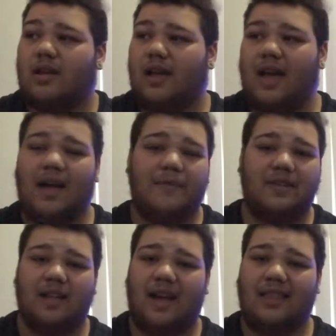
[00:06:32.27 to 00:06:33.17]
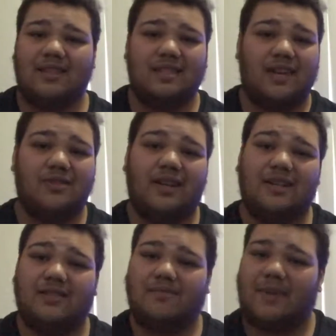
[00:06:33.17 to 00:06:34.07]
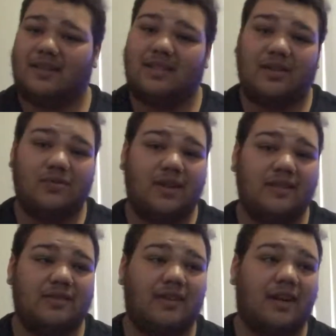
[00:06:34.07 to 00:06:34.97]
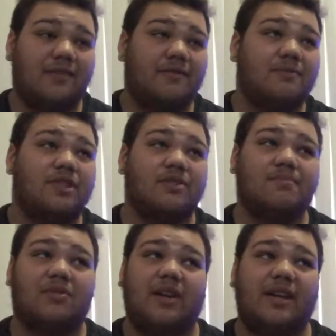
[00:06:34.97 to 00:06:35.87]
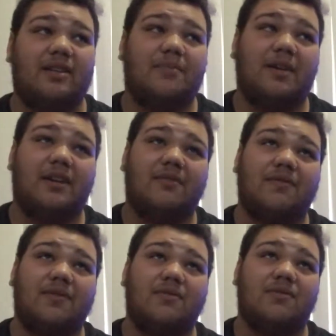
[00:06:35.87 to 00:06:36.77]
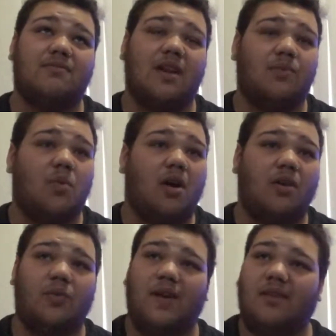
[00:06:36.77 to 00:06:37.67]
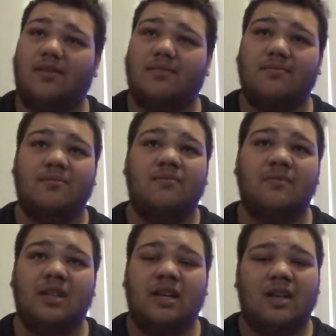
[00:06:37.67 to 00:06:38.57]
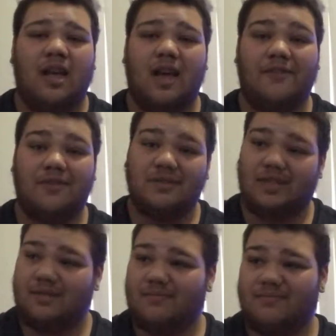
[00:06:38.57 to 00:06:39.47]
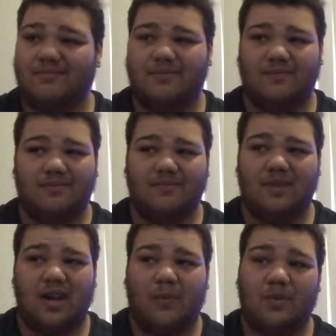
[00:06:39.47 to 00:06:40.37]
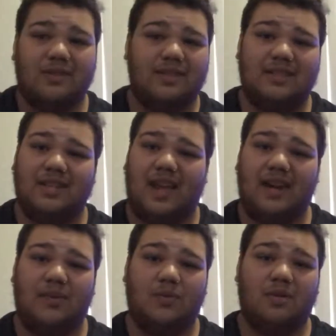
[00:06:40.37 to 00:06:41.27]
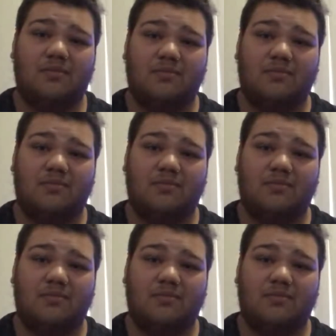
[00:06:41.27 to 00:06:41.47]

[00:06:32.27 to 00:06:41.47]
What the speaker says: I had the soundtrack to my soundtrack to life just playing in my earphones. I'd walk around, headphones in, and I wouldn't listen to anyone.